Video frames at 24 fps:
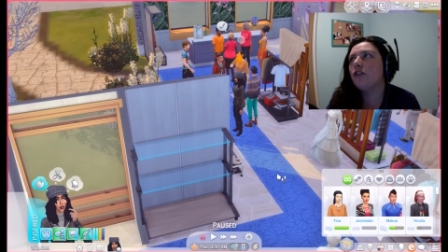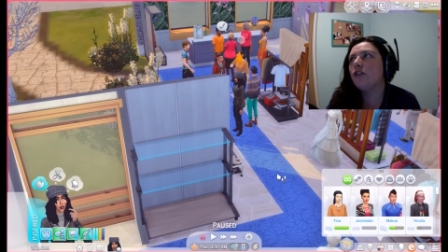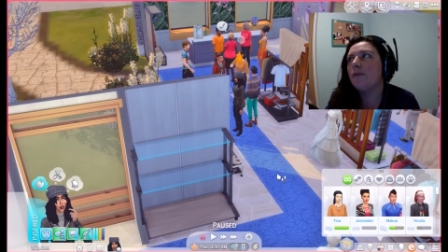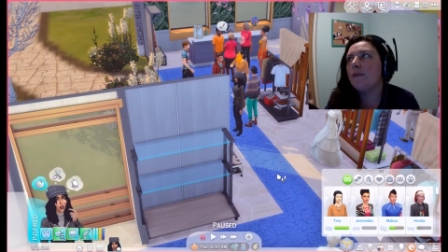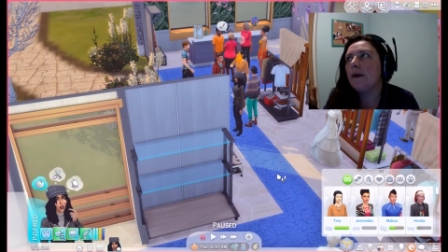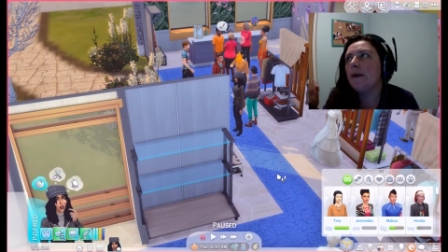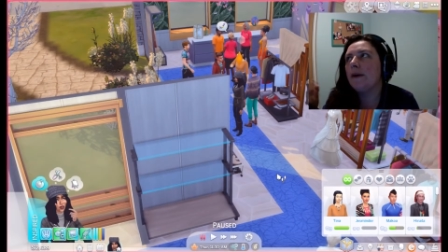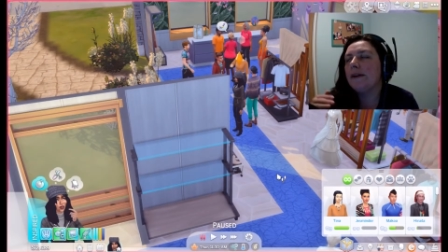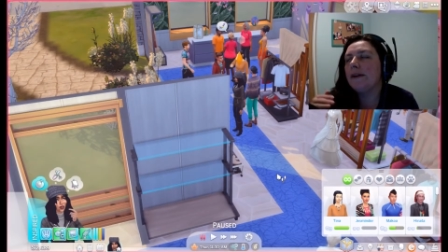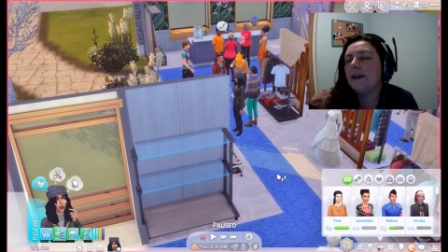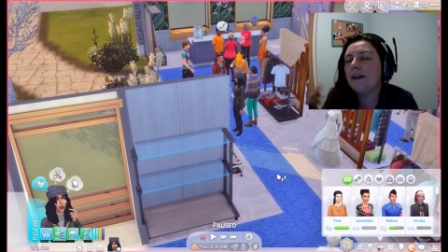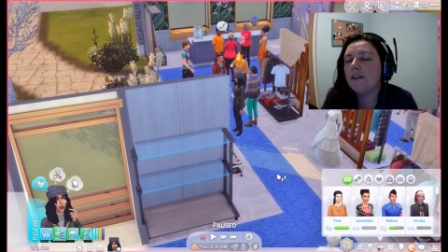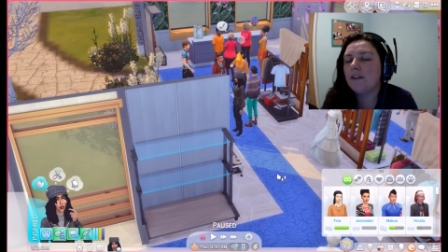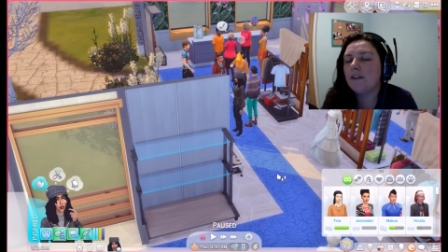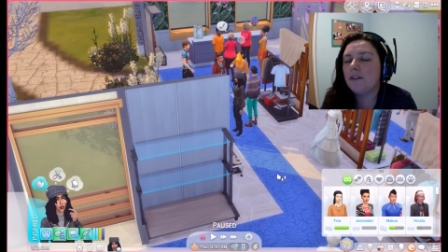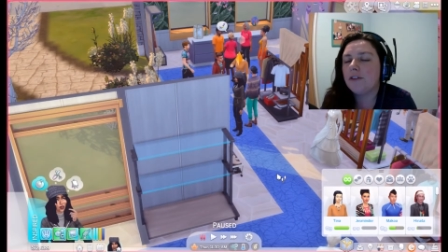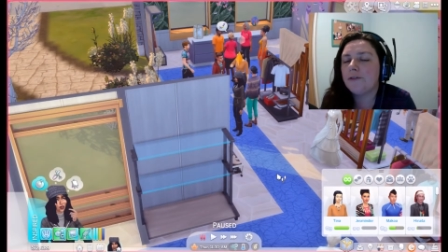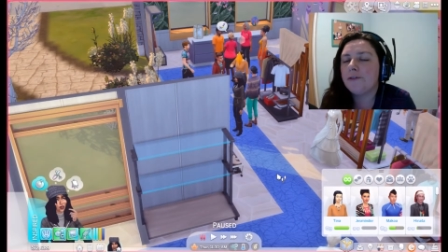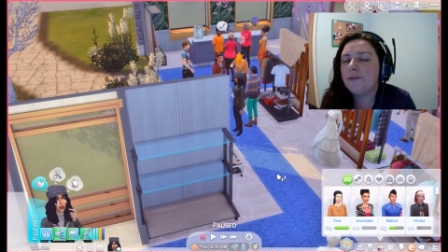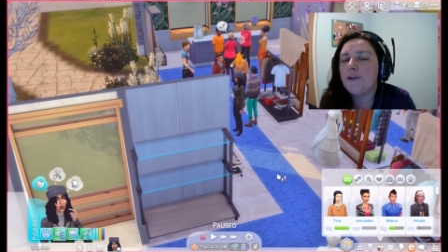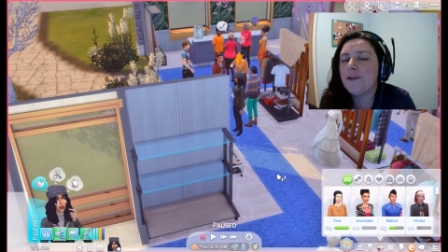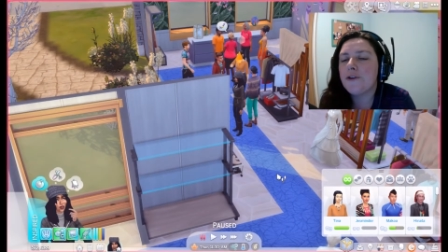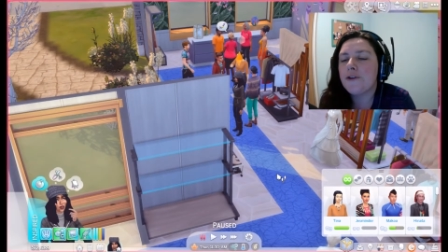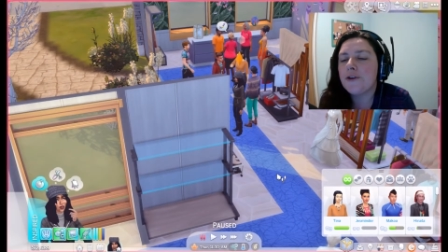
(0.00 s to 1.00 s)

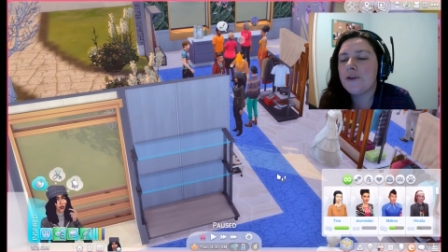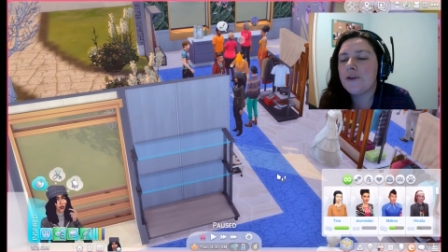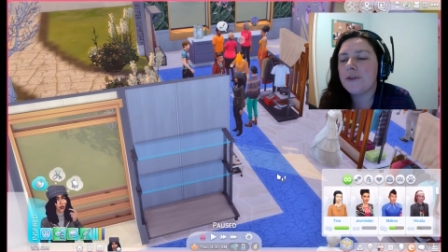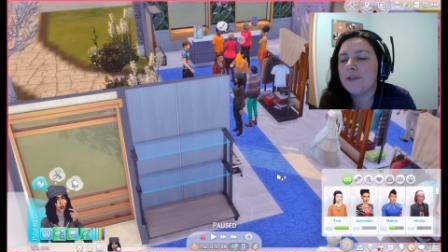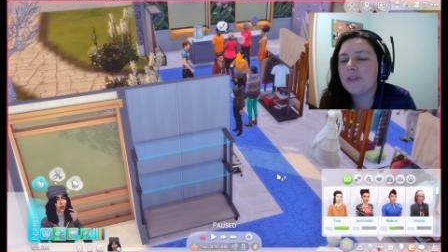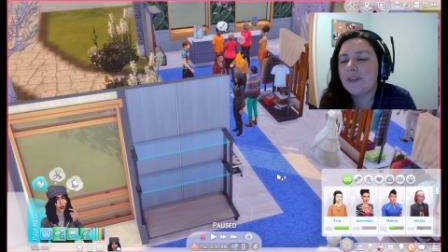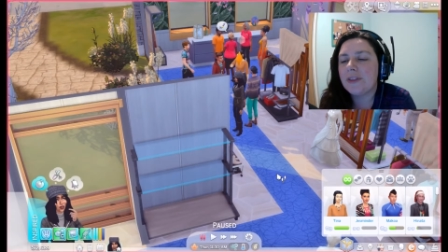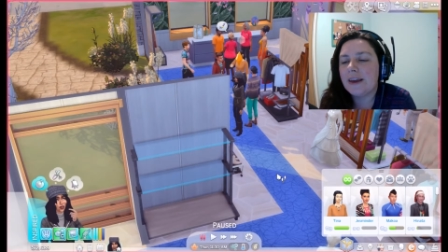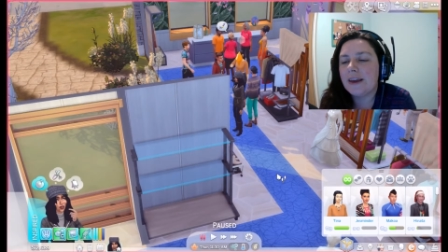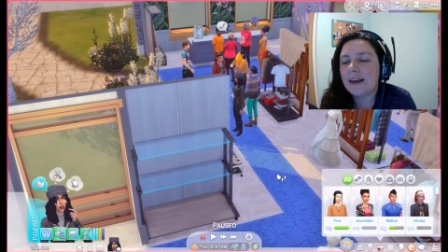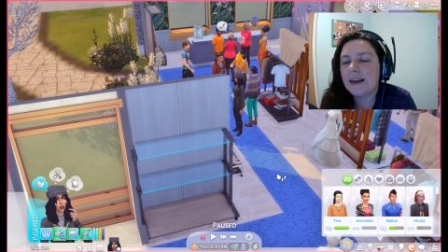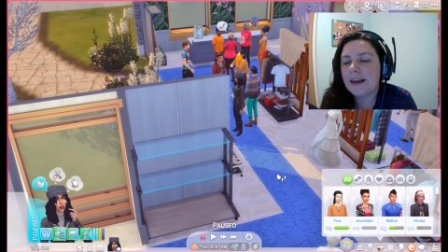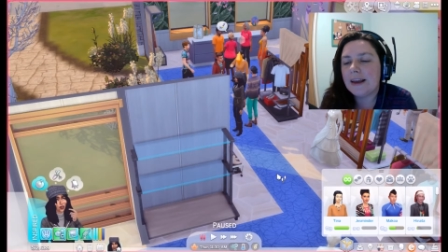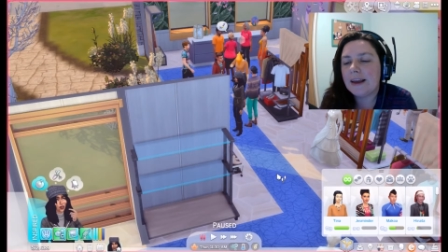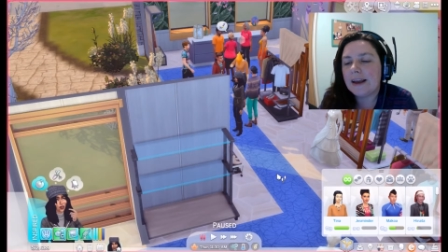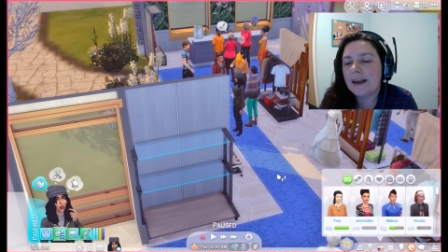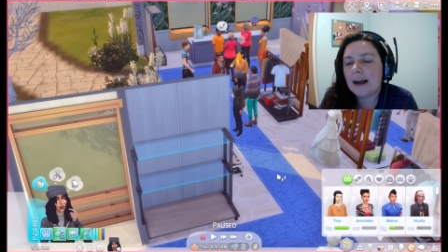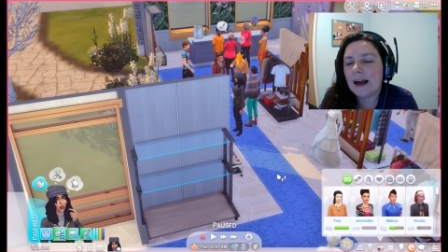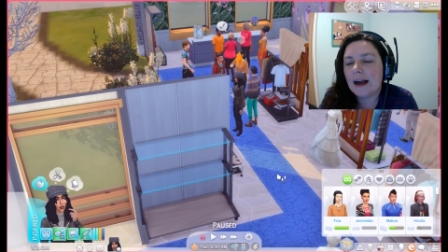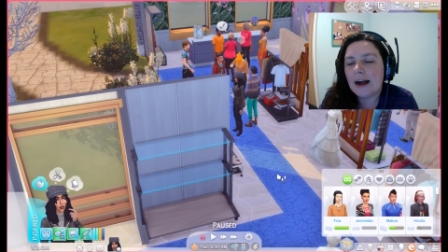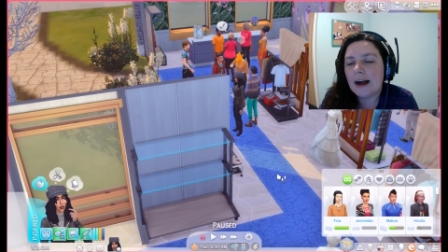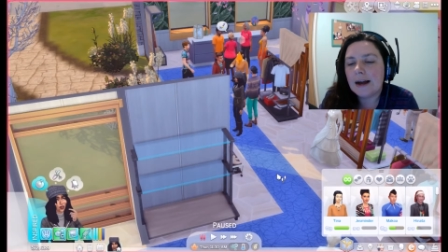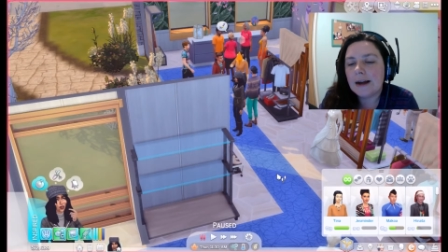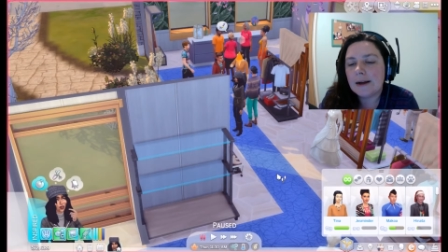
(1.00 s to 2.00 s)
simoleons for
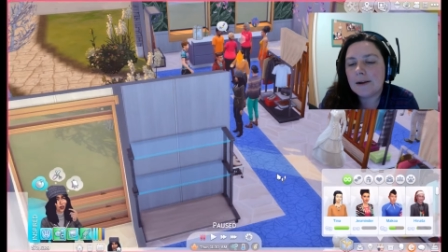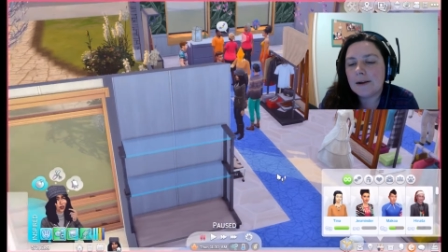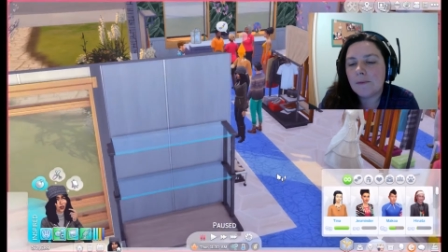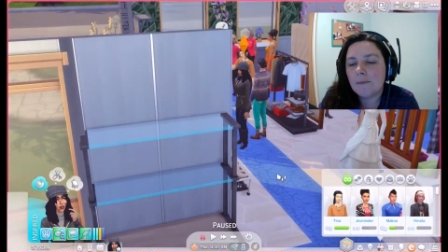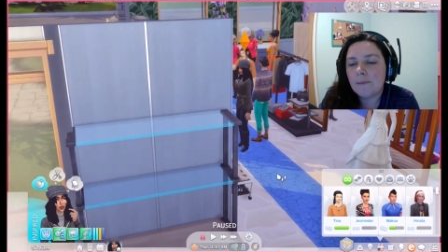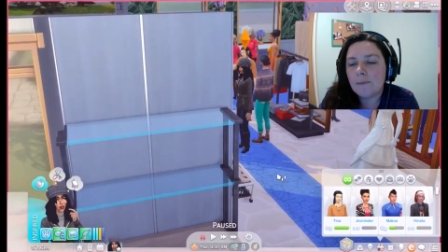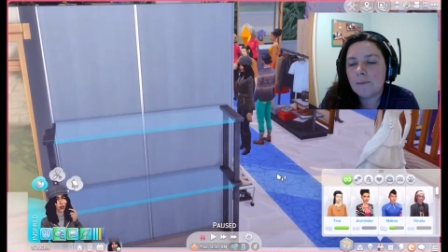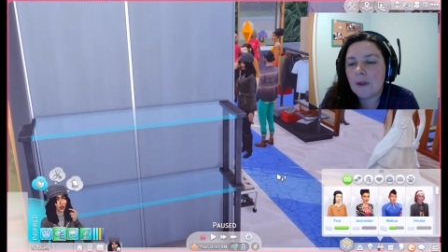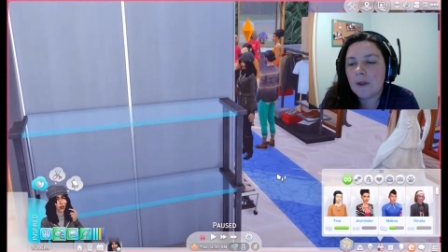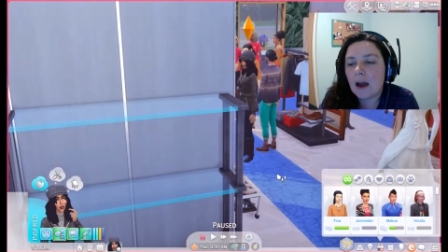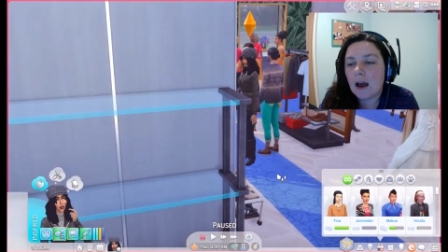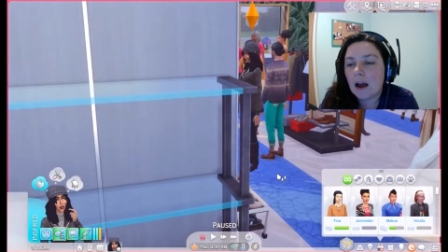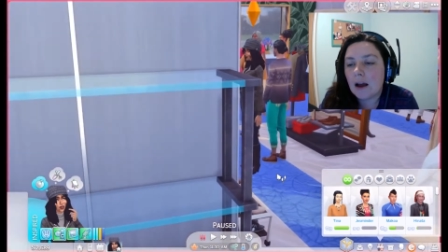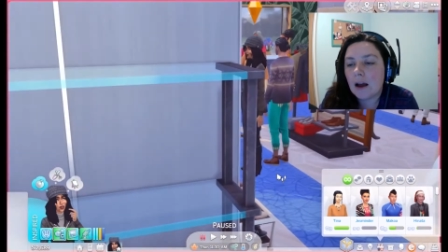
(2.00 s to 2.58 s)
the um,